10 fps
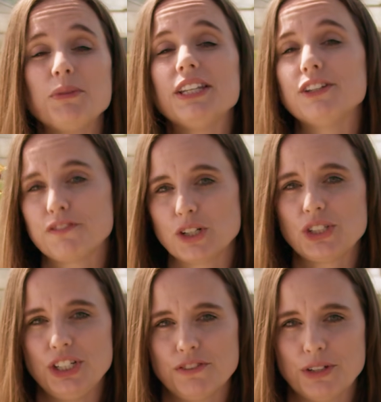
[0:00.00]
within the first
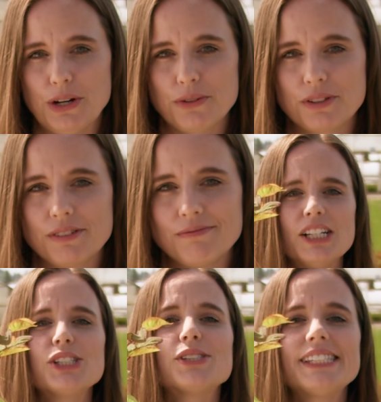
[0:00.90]
year of growth.
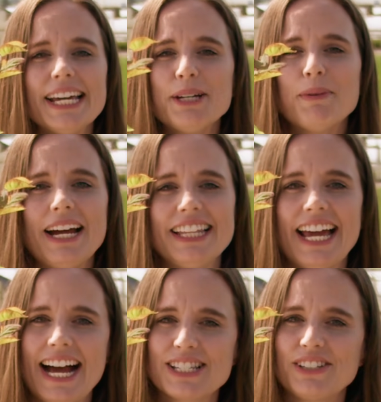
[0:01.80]
So say goodbye to the
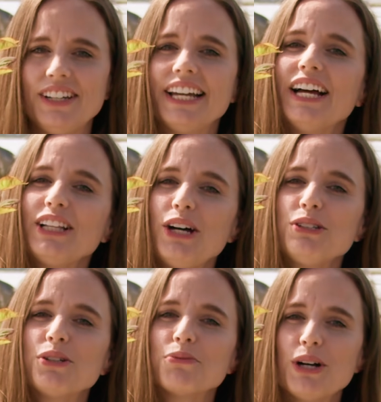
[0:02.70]
hassle and hello
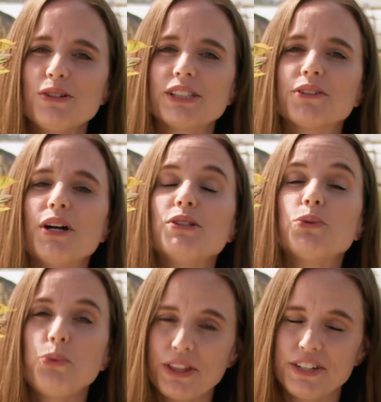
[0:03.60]
to a rose that grows
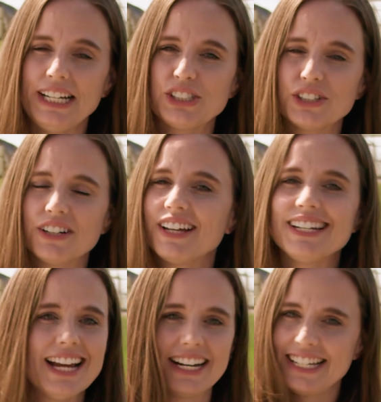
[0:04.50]
with nature,
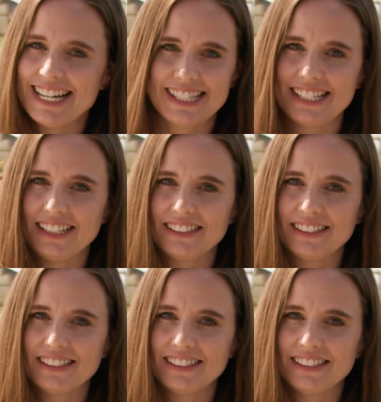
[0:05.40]
not against it.